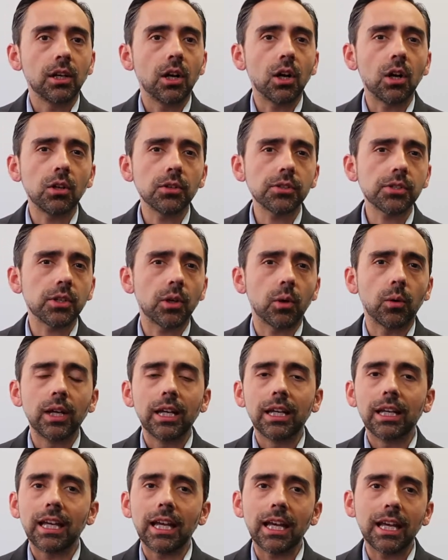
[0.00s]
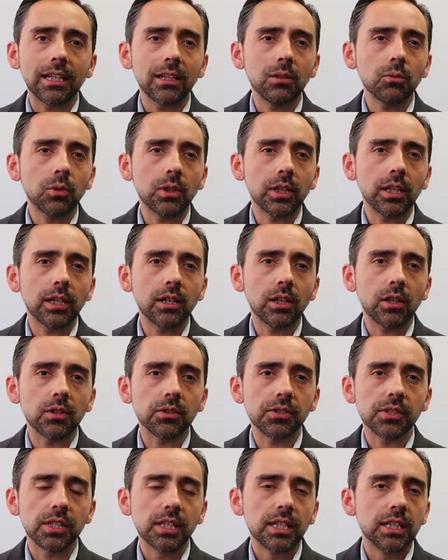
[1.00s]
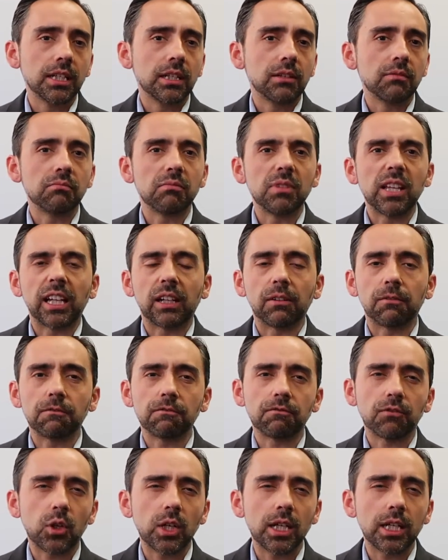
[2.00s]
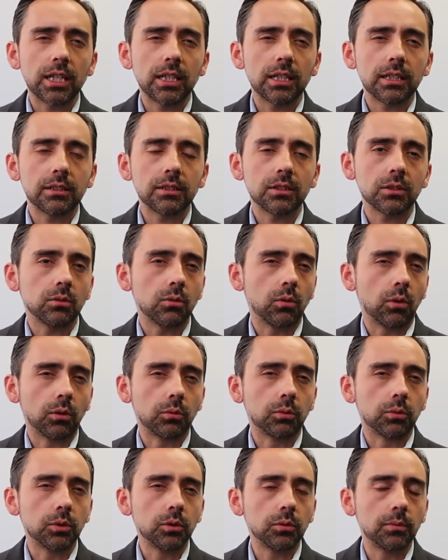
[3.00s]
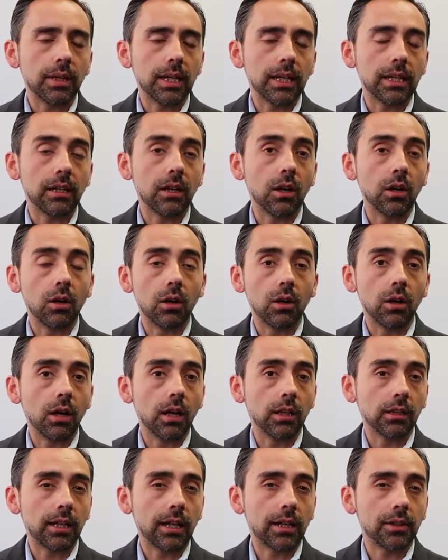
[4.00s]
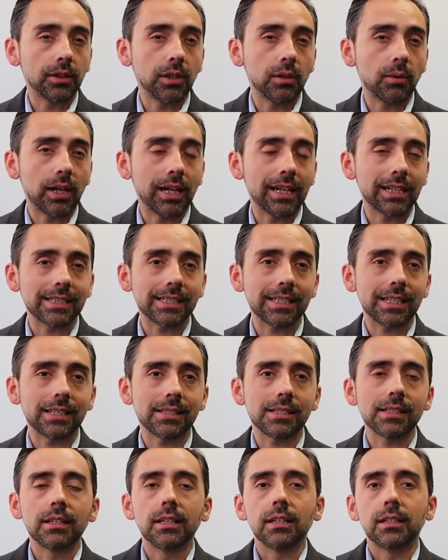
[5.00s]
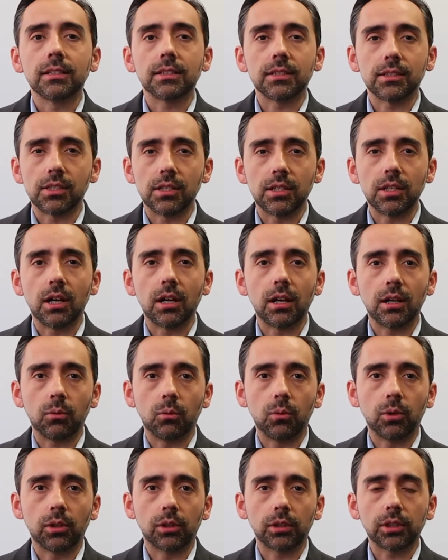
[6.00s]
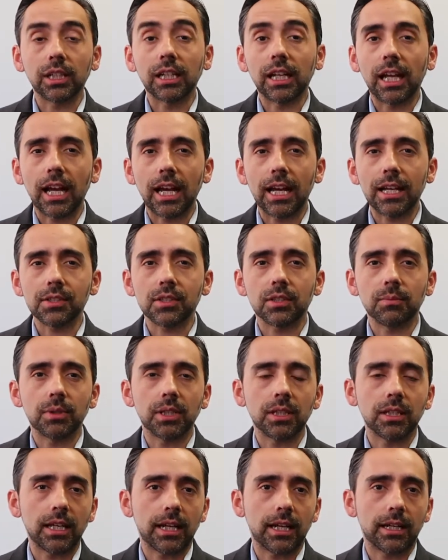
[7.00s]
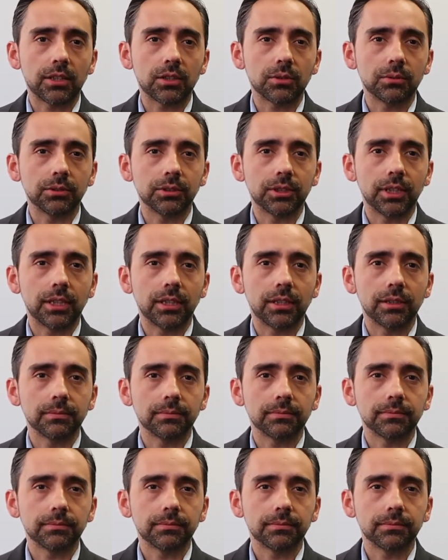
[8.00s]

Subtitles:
Also, anyone else, like a friend or a roommate, allowing you access does not work. It has to be the actual tenant.